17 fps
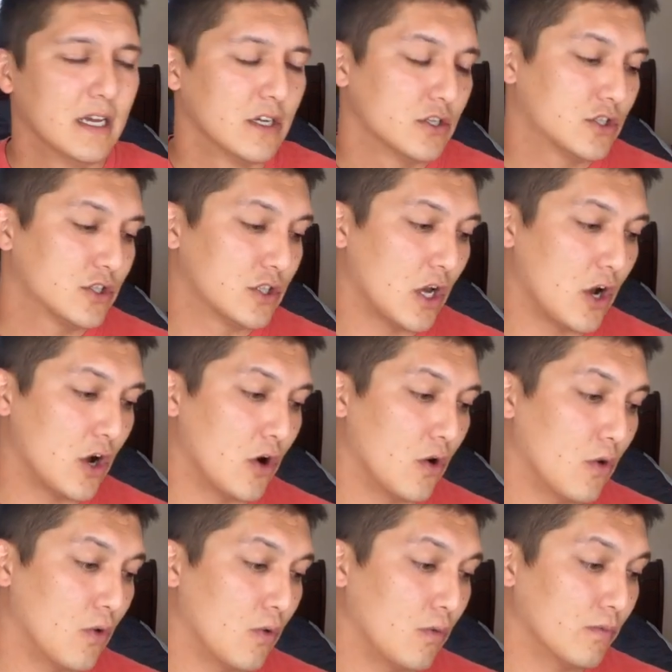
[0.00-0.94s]

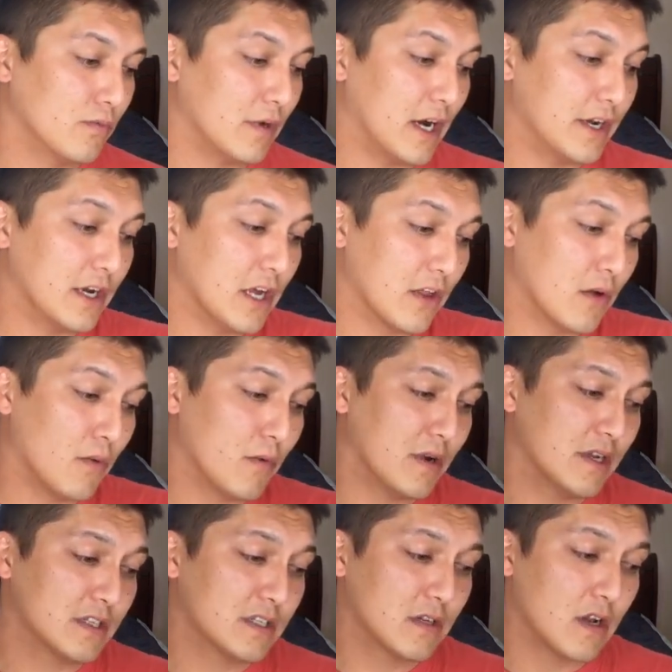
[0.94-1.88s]
So another
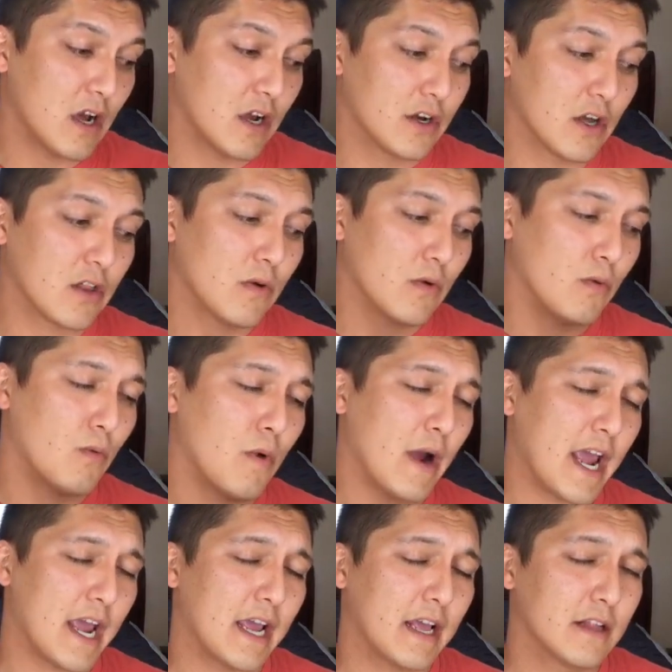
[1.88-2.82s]

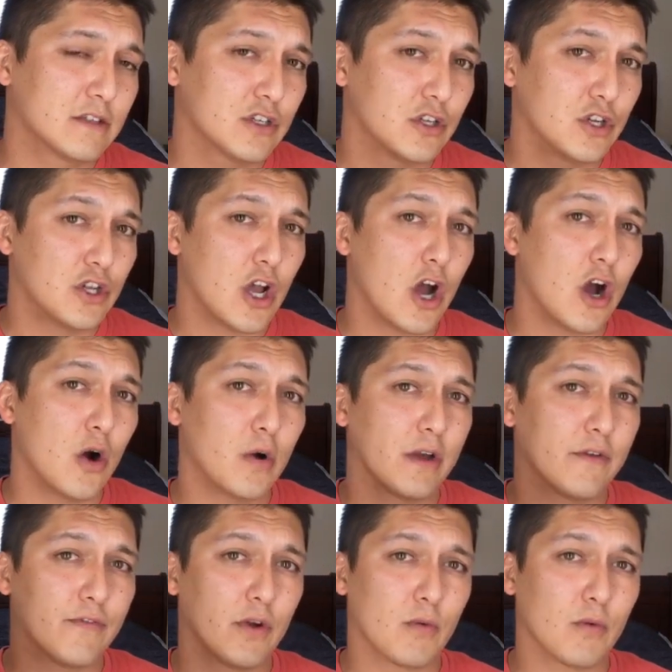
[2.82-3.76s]
way to know
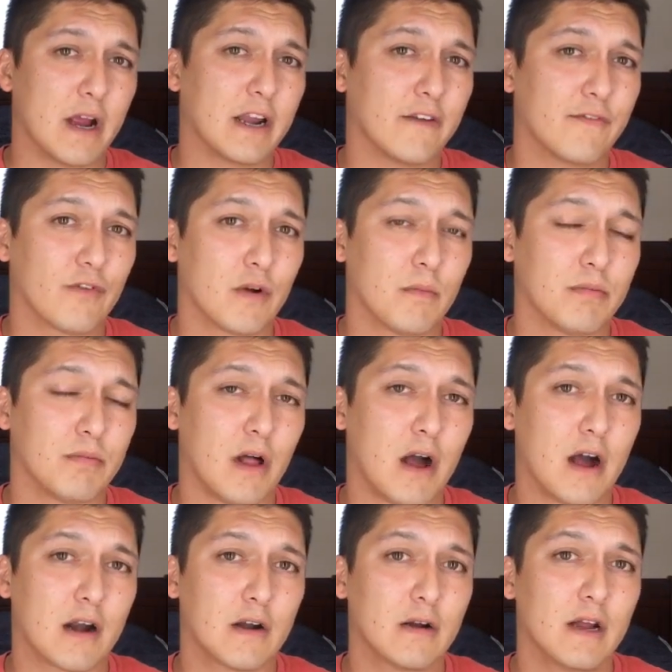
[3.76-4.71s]
if you're ready for a
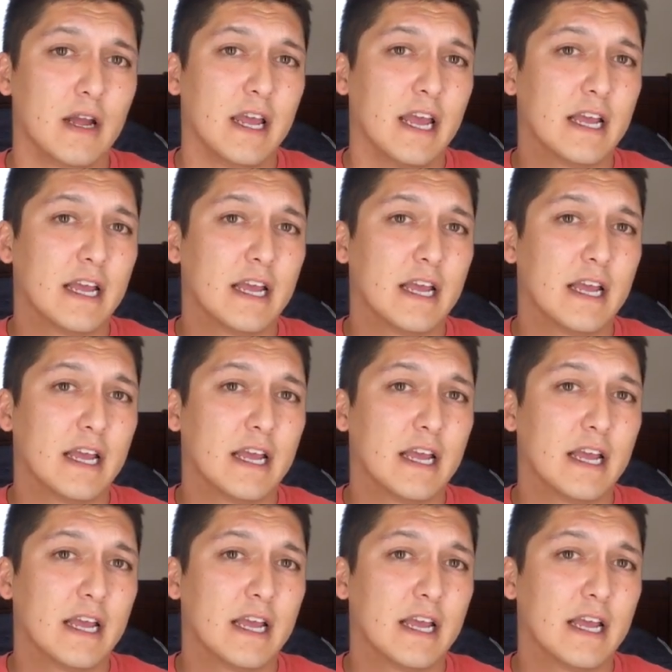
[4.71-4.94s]
plotter